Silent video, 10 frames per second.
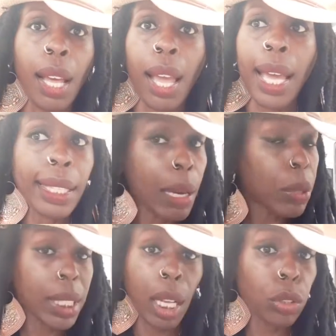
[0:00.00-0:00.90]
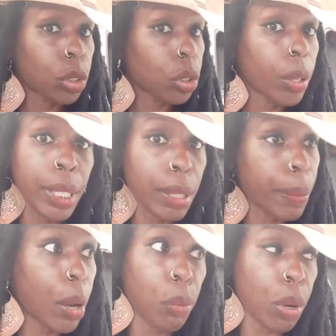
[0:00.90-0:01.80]
and they would tell stories
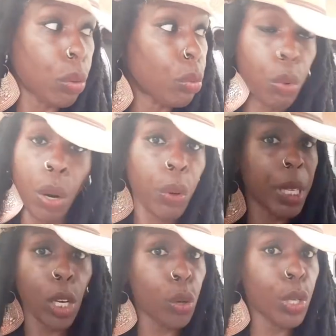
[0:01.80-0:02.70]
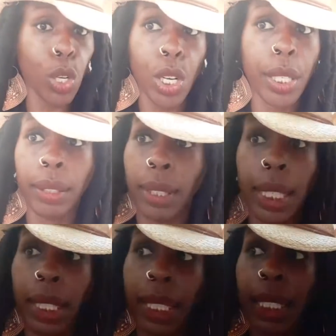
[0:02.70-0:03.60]
about what would be going on
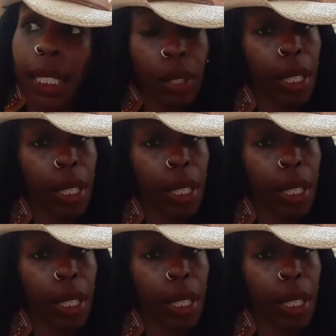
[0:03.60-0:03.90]
in these